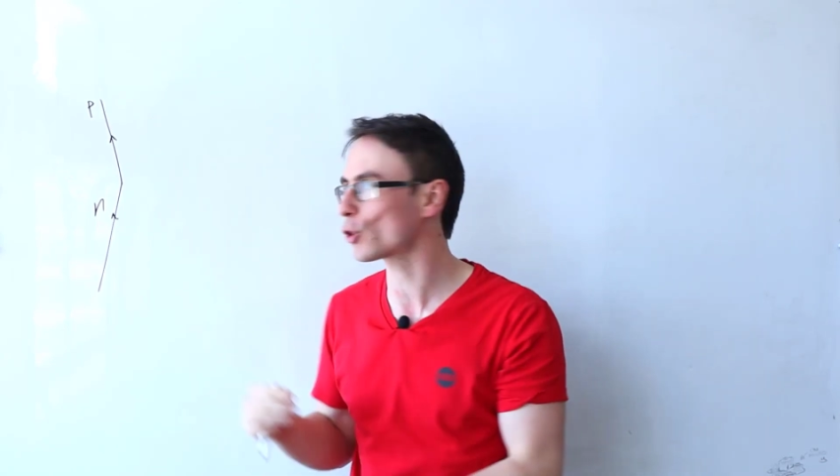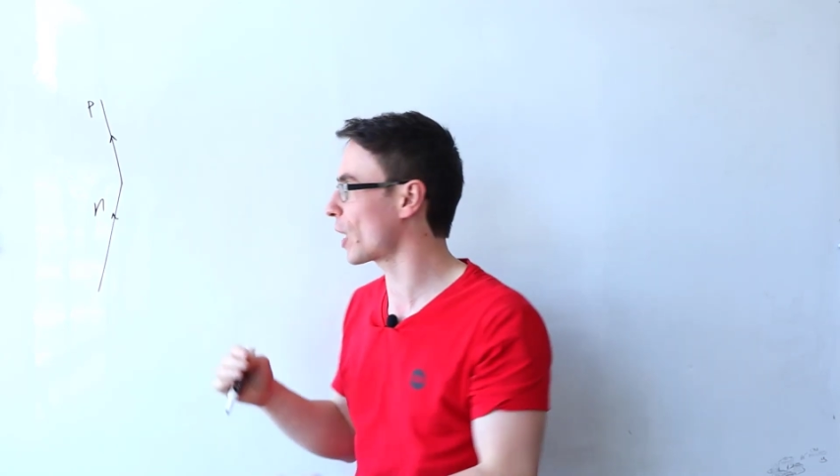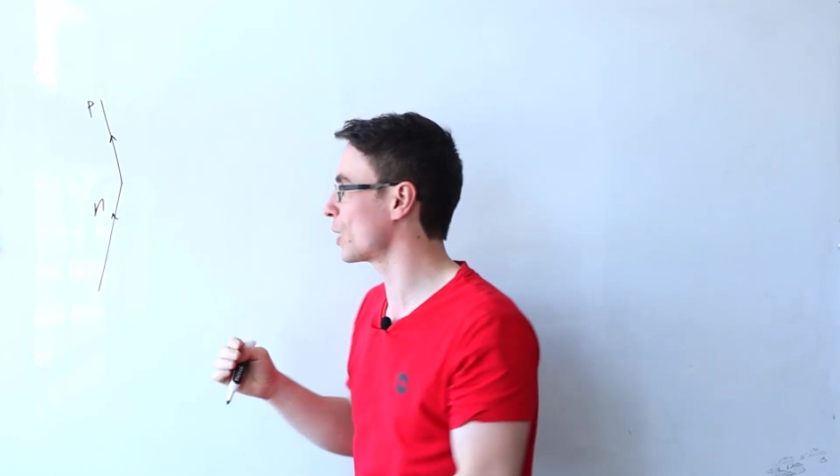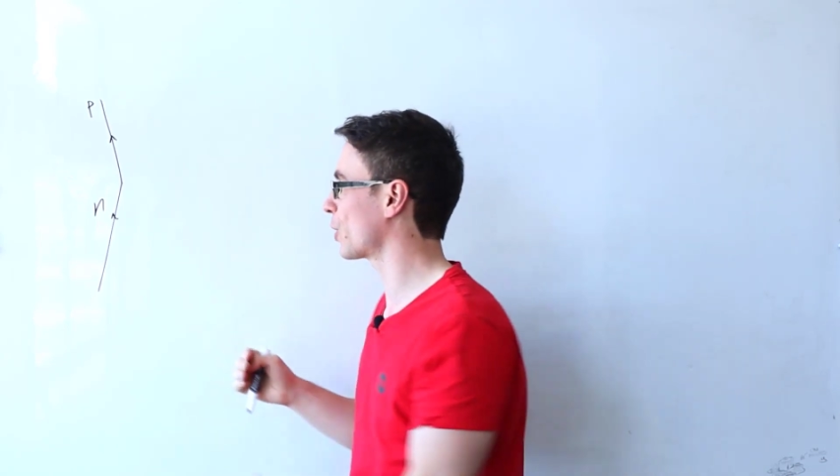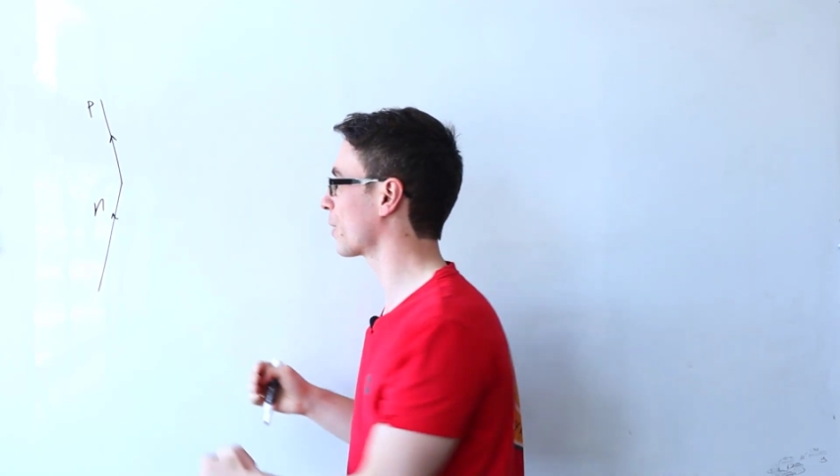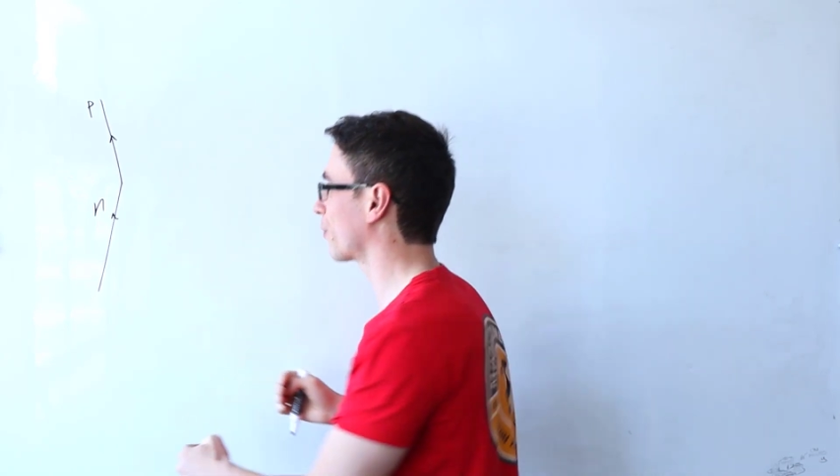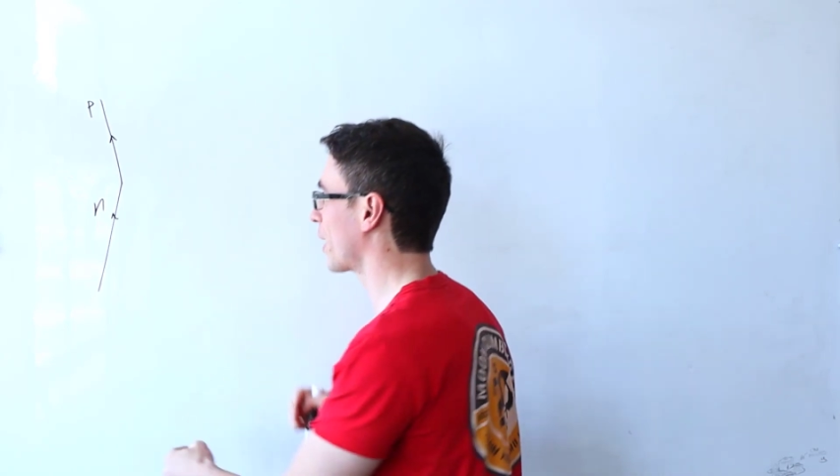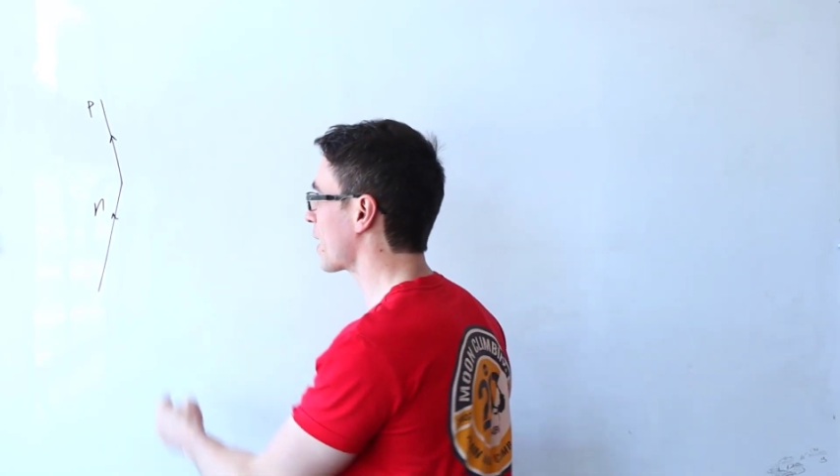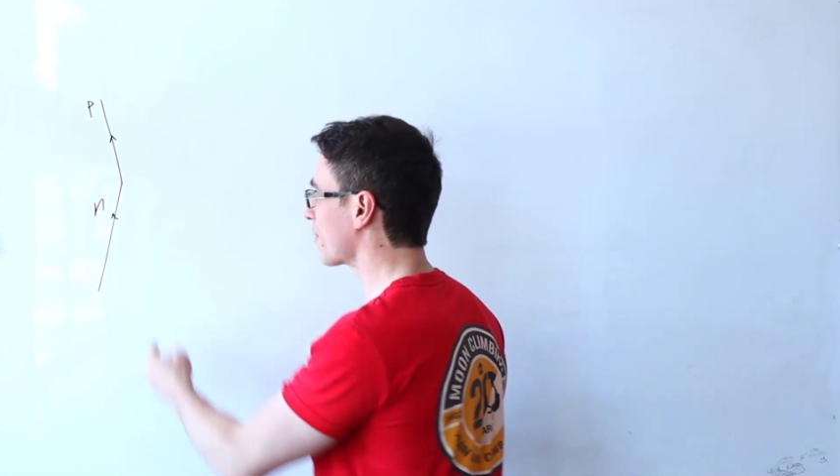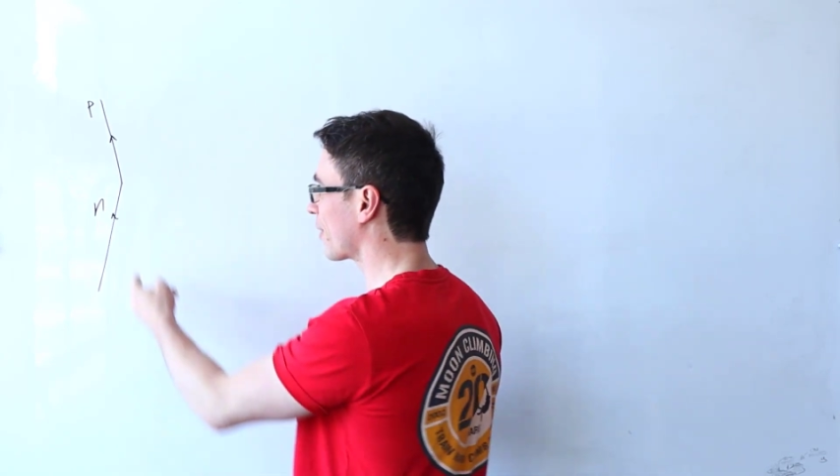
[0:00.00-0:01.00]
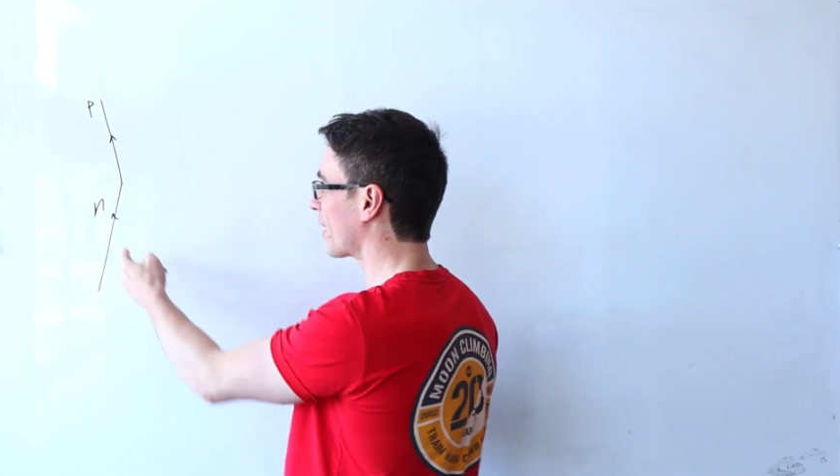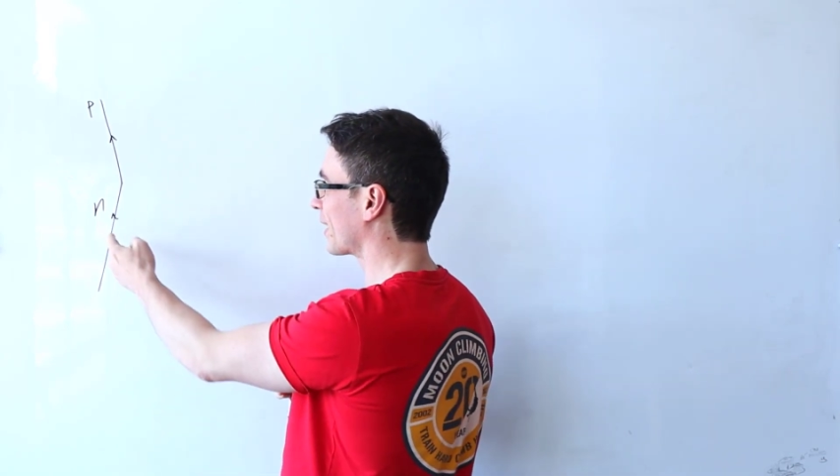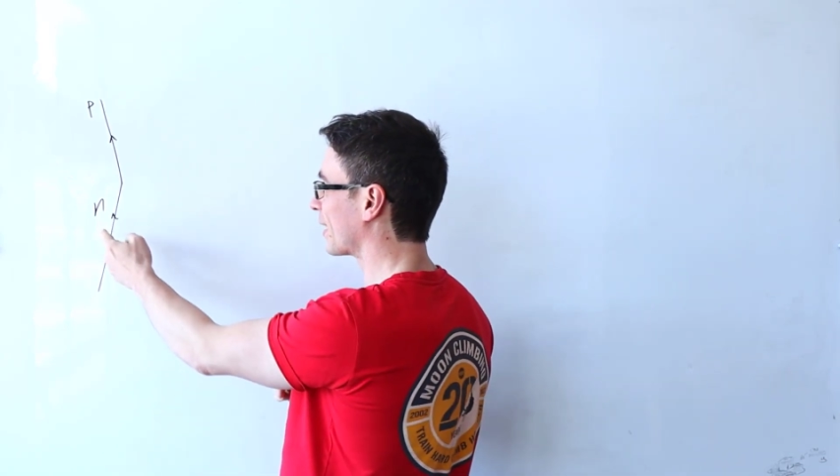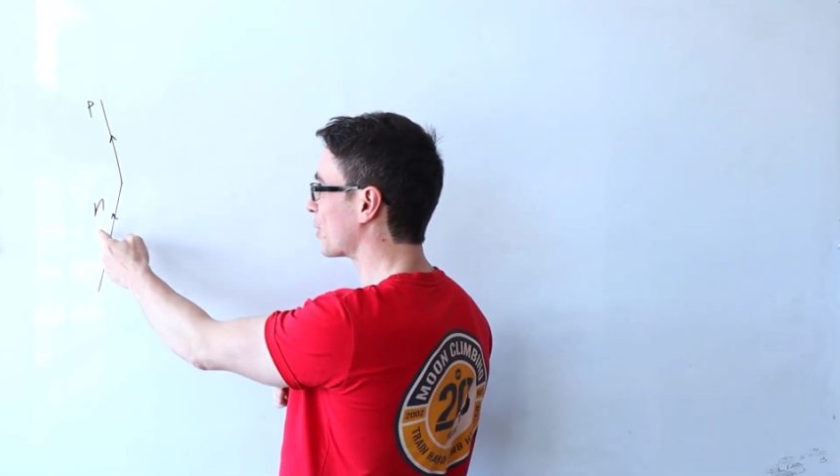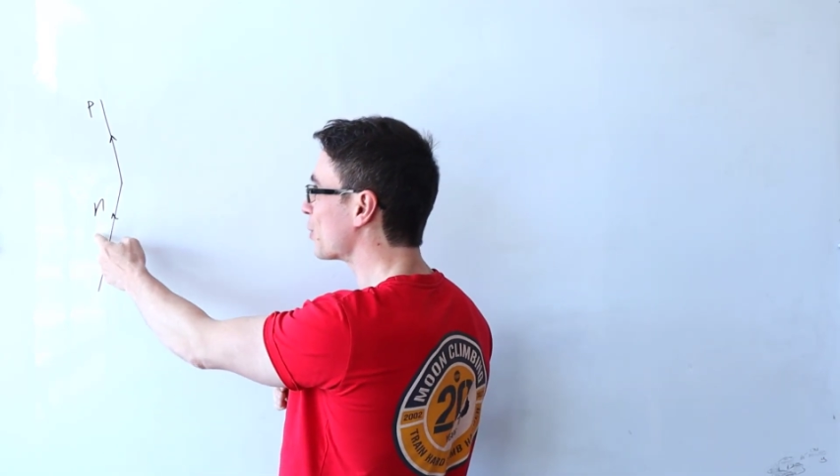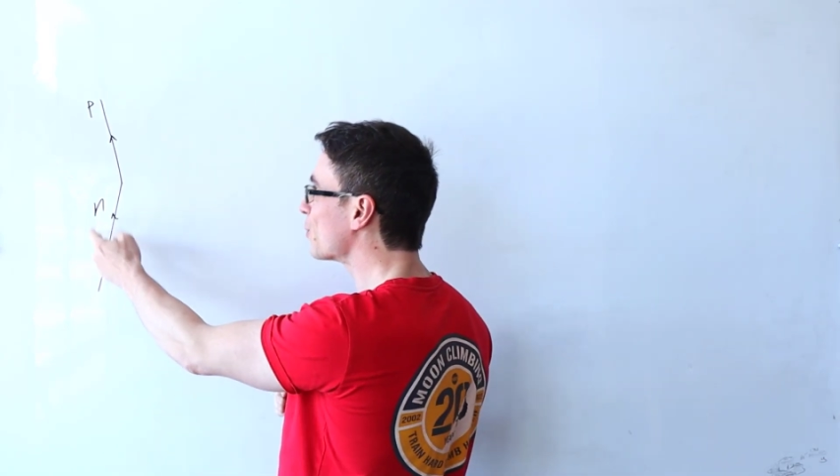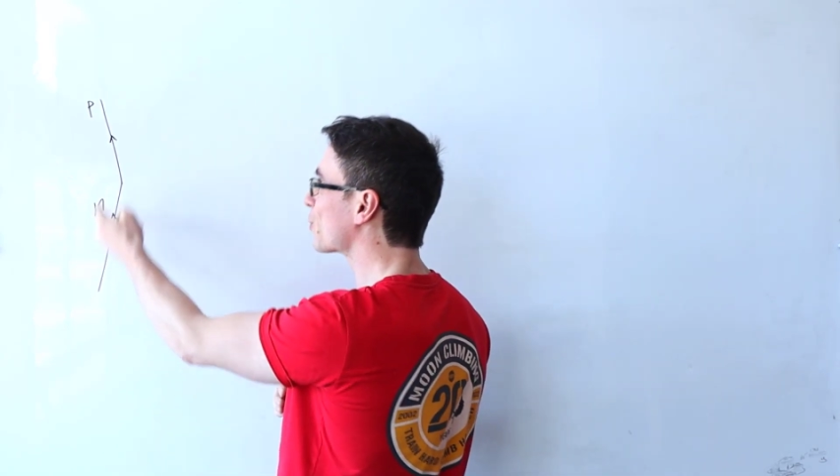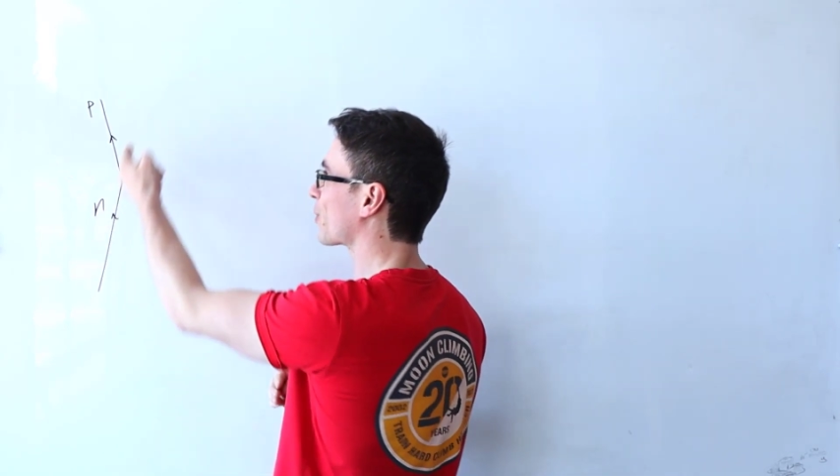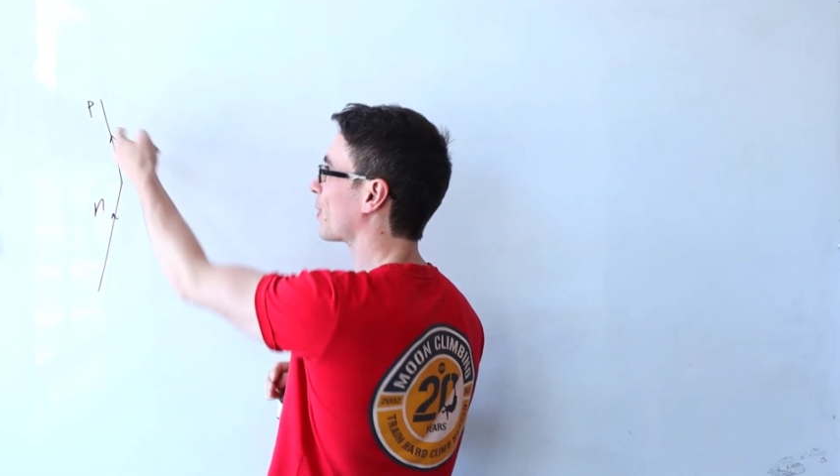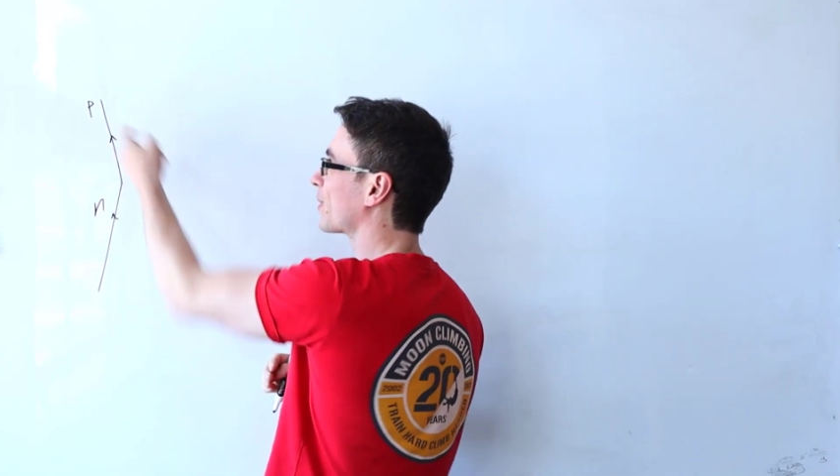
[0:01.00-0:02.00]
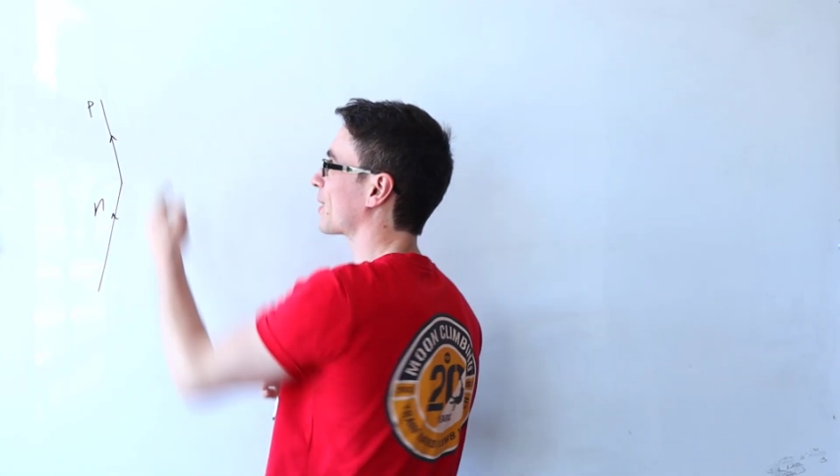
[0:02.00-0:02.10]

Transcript: changing flavor and a neutron